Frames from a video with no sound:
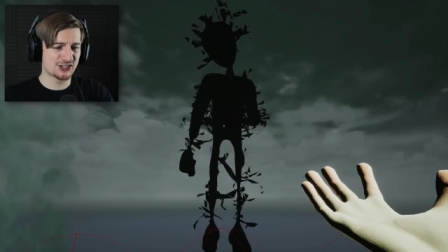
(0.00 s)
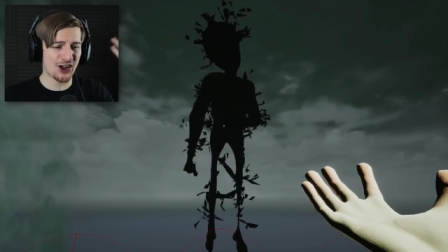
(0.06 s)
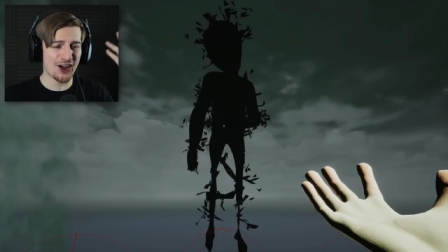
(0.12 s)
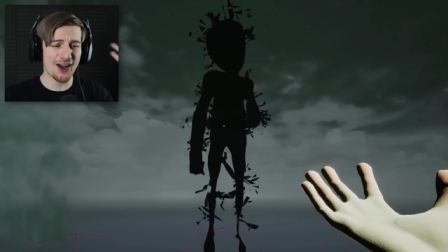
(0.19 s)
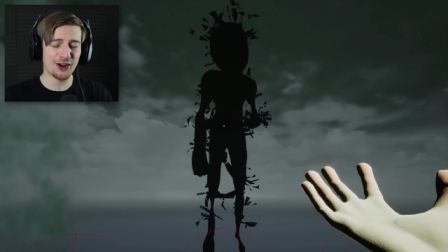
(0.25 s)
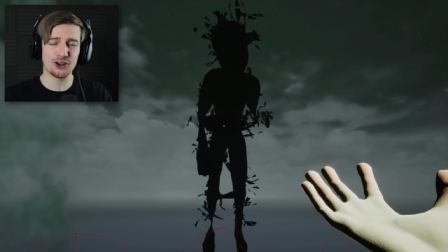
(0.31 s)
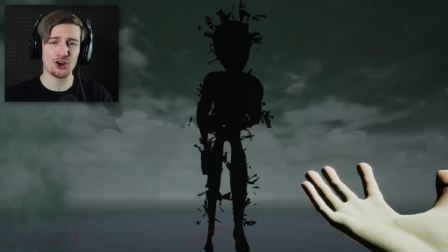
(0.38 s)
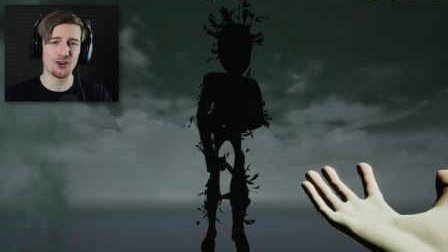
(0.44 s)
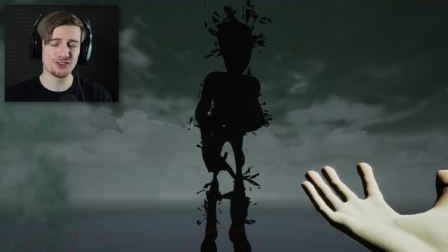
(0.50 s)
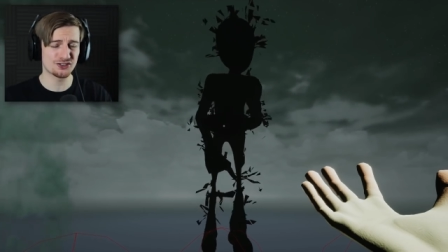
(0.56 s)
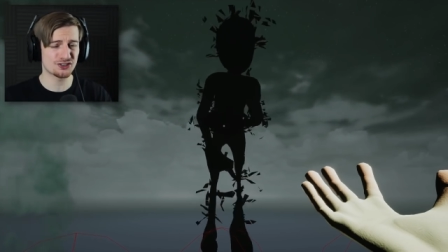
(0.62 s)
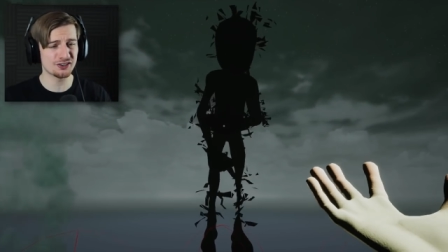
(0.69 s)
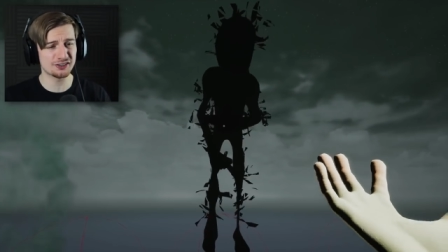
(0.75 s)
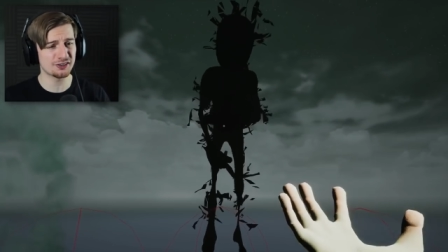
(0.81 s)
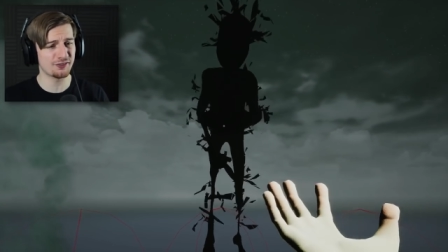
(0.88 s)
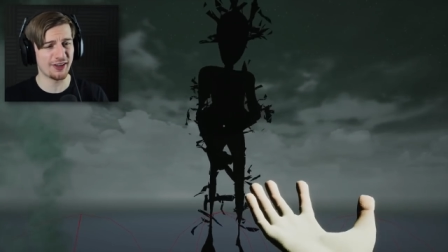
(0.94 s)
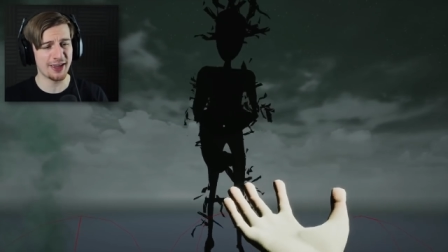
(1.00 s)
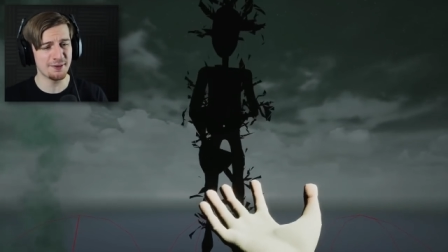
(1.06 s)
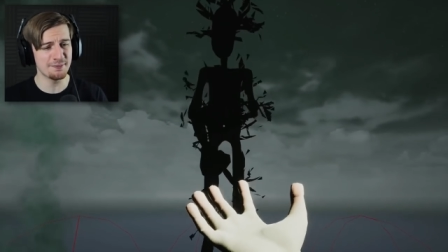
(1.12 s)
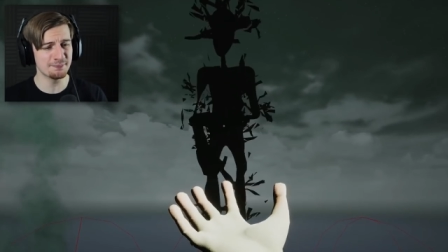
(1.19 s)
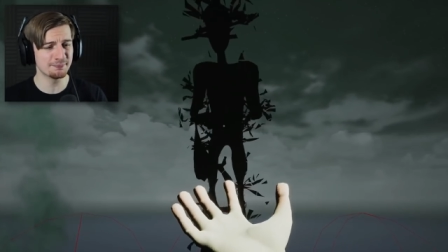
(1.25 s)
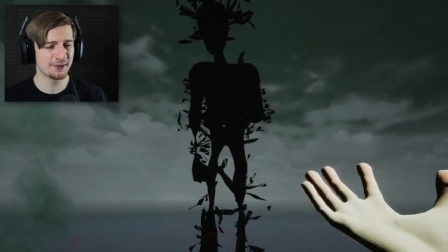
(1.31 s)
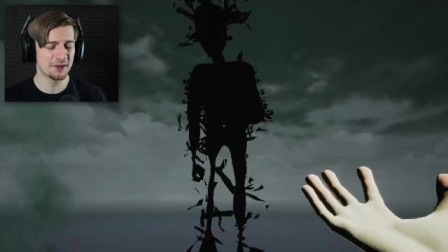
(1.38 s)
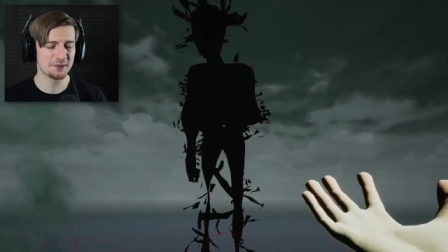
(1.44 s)
a dark conscience of
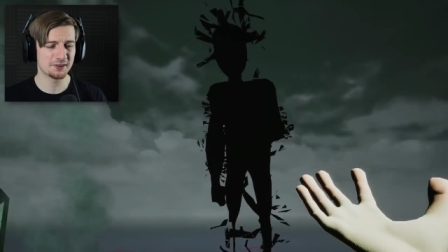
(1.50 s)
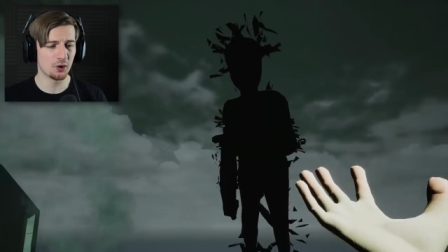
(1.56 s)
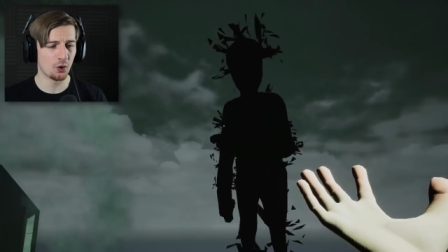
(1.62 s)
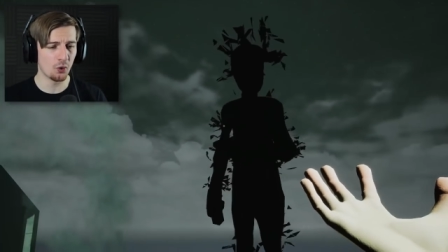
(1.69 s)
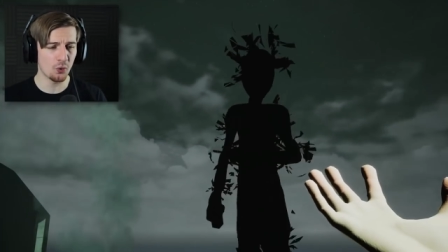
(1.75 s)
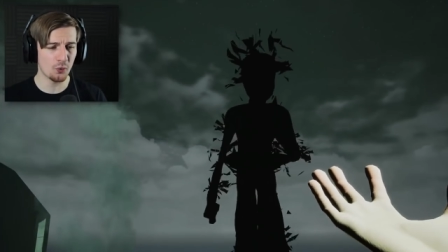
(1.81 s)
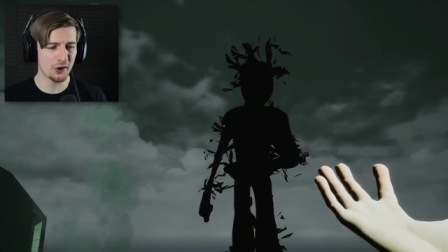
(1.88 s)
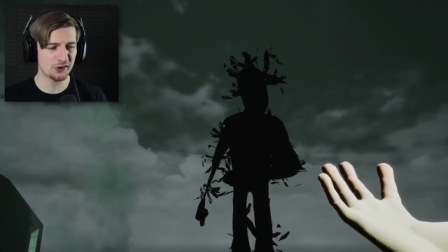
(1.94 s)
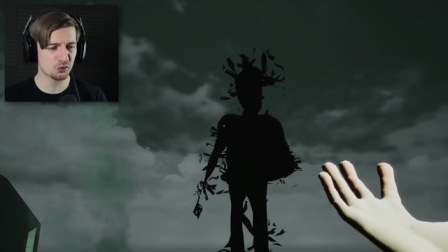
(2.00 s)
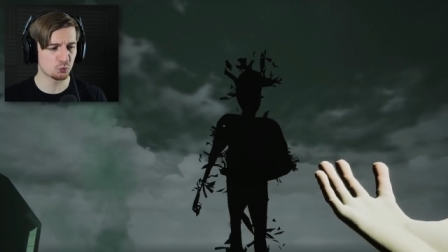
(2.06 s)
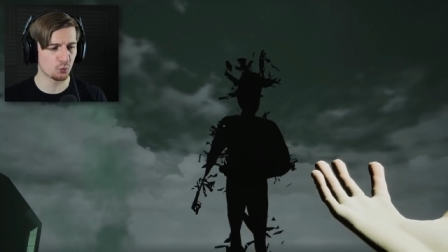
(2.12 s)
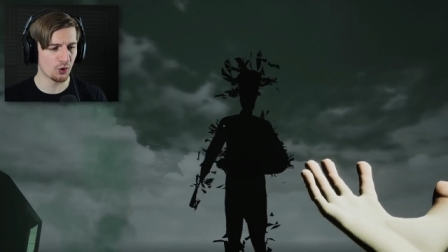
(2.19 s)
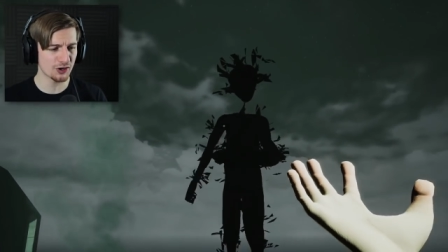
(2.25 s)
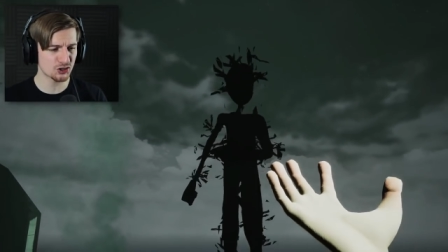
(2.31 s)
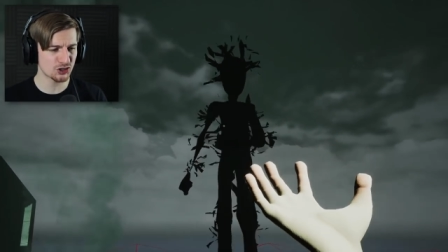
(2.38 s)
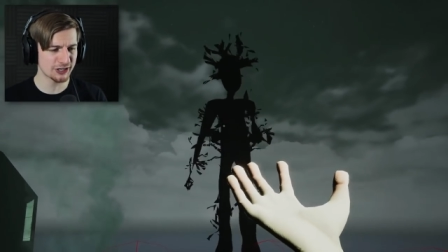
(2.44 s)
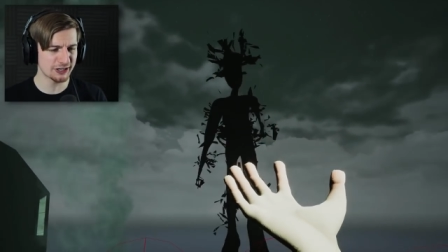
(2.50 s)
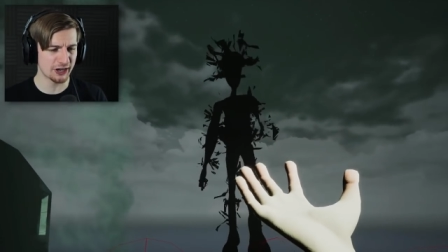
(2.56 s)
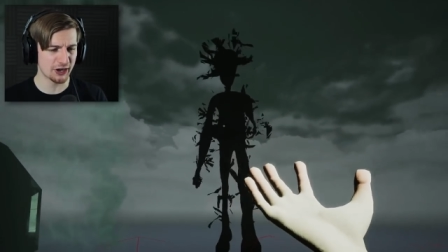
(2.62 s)
him always watching,